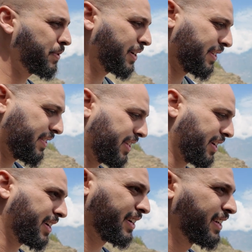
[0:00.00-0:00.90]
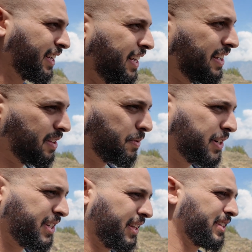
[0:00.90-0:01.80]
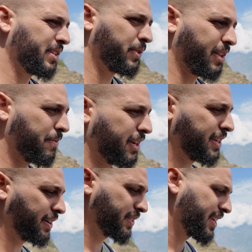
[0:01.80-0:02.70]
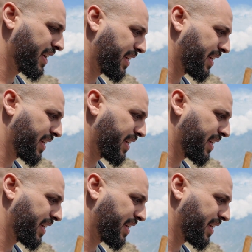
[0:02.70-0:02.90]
because the bridge that leads to one of the main towns,